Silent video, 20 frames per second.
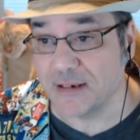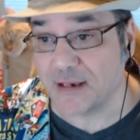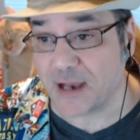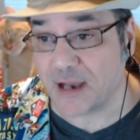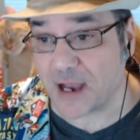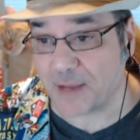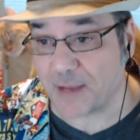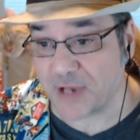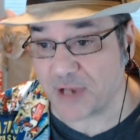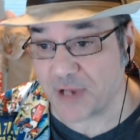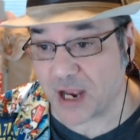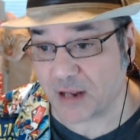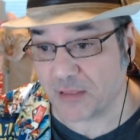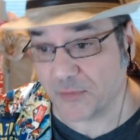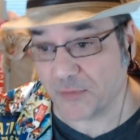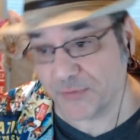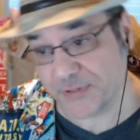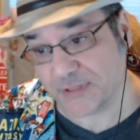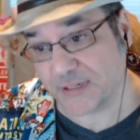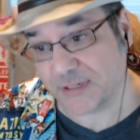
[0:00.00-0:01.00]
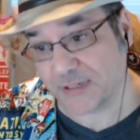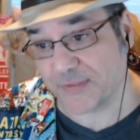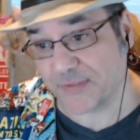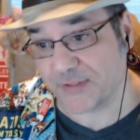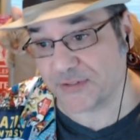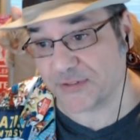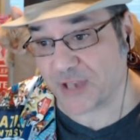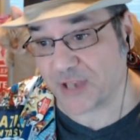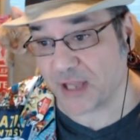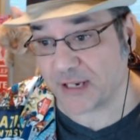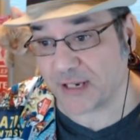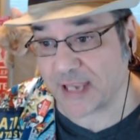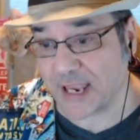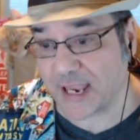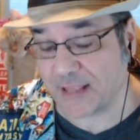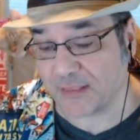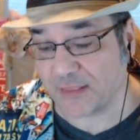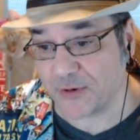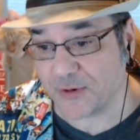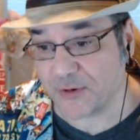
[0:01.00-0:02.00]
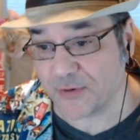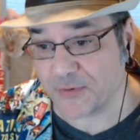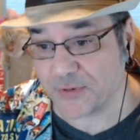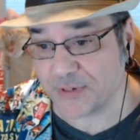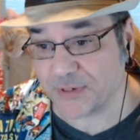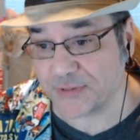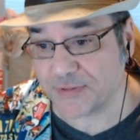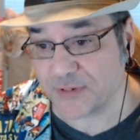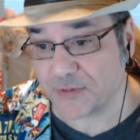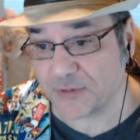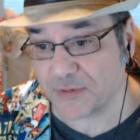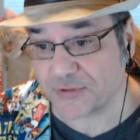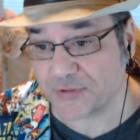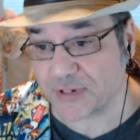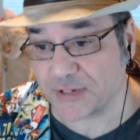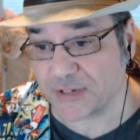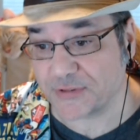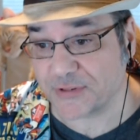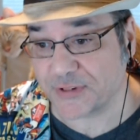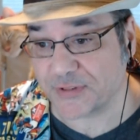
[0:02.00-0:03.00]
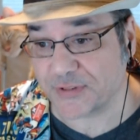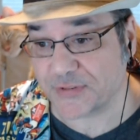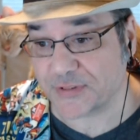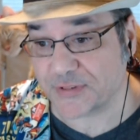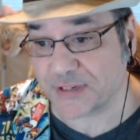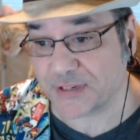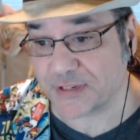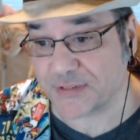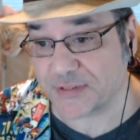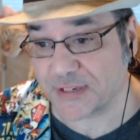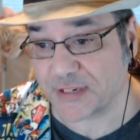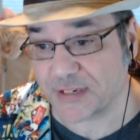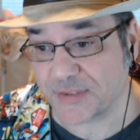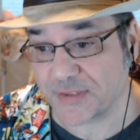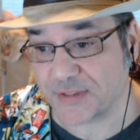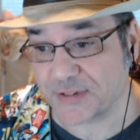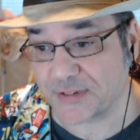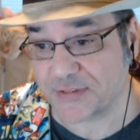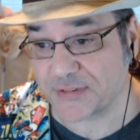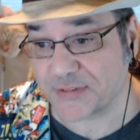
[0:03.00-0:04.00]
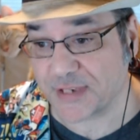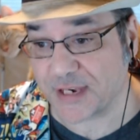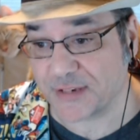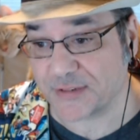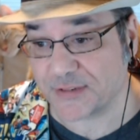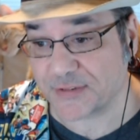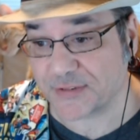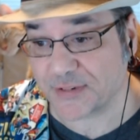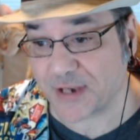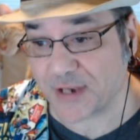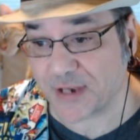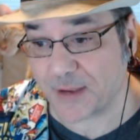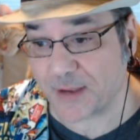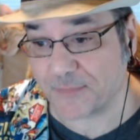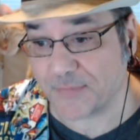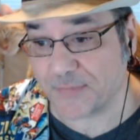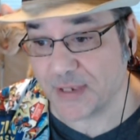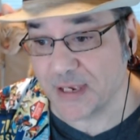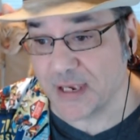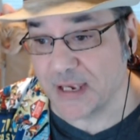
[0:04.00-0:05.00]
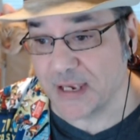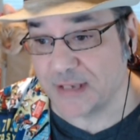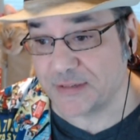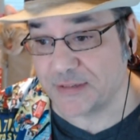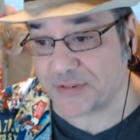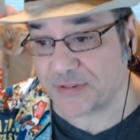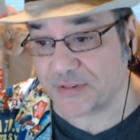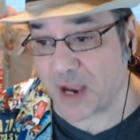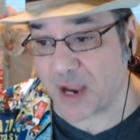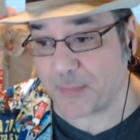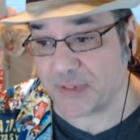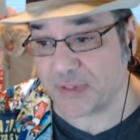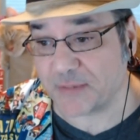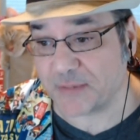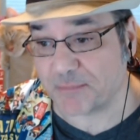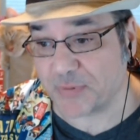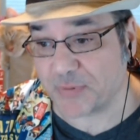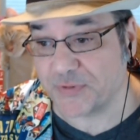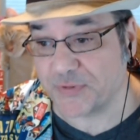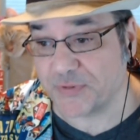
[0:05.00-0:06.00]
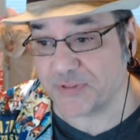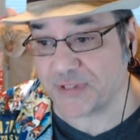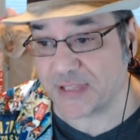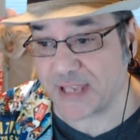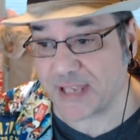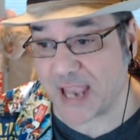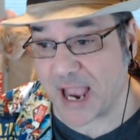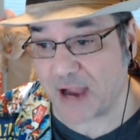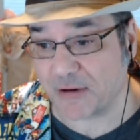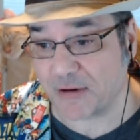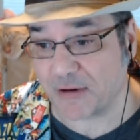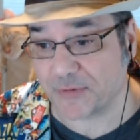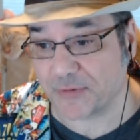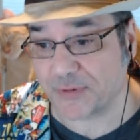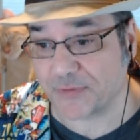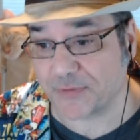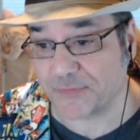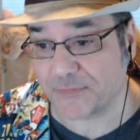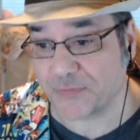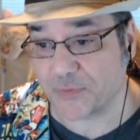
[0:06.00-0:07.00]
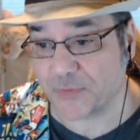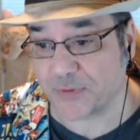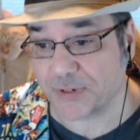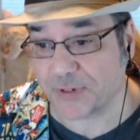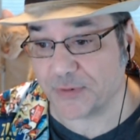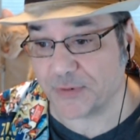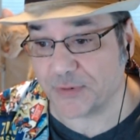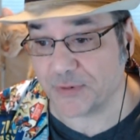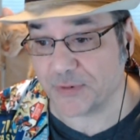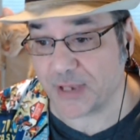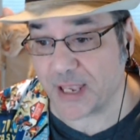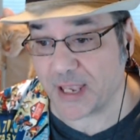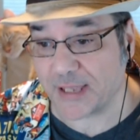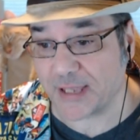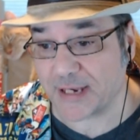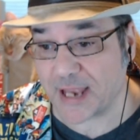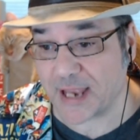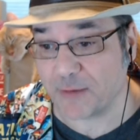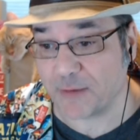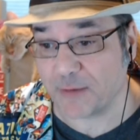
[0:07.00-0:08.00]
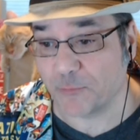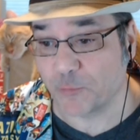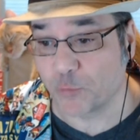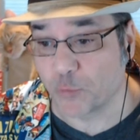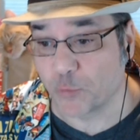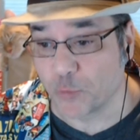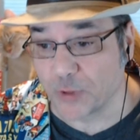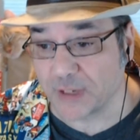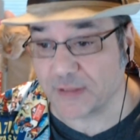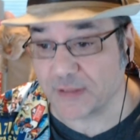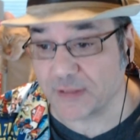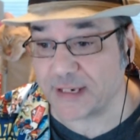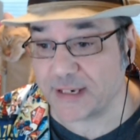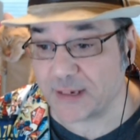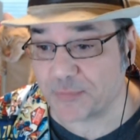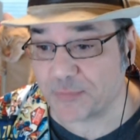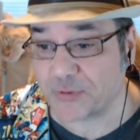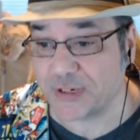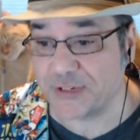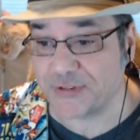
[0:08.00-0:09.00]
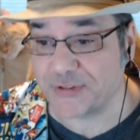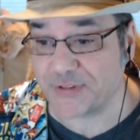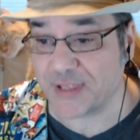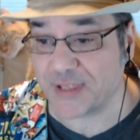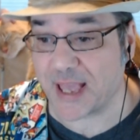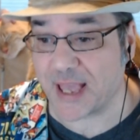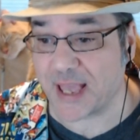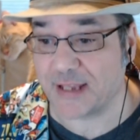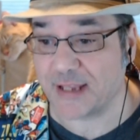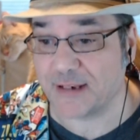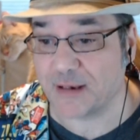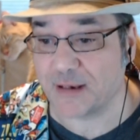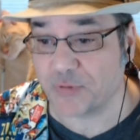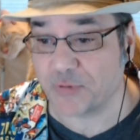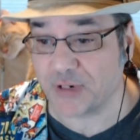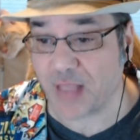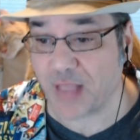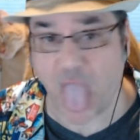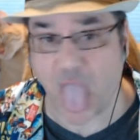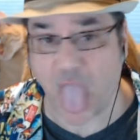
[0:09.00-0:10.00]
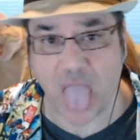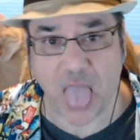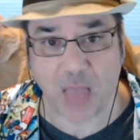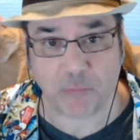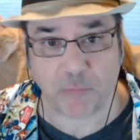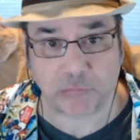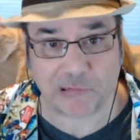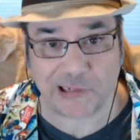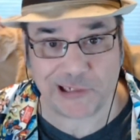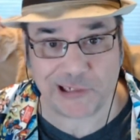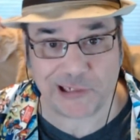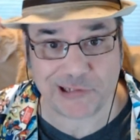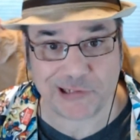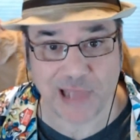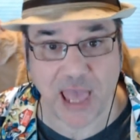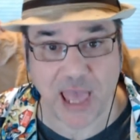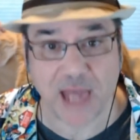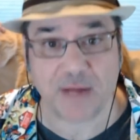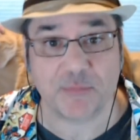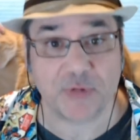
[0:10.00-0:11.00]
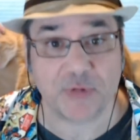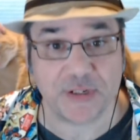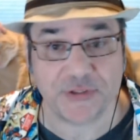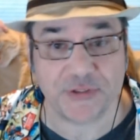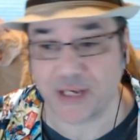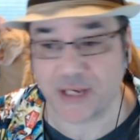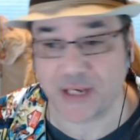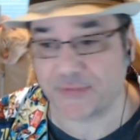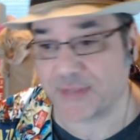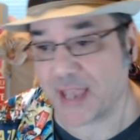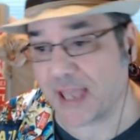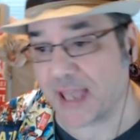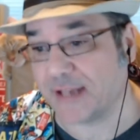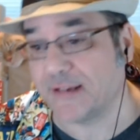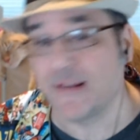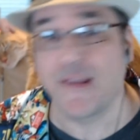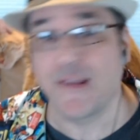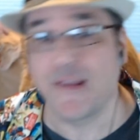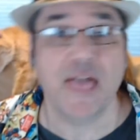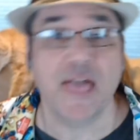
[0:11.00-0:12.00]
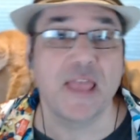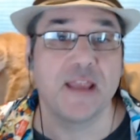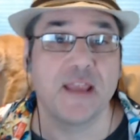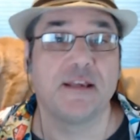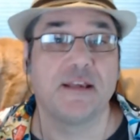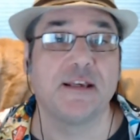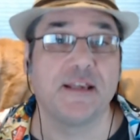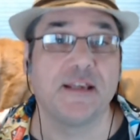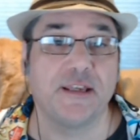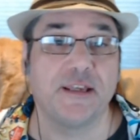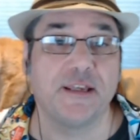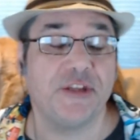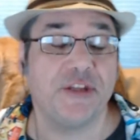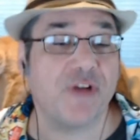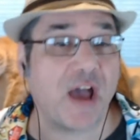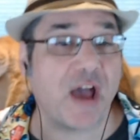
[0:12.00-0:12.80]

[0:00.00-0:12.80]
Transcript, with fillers: Obdoc Loser. And then Sonic Halo, who is no stranger to the series, said nothing to say, just comment to boost the algorithm for you. And I really appreciate that. Appreciate that. You know,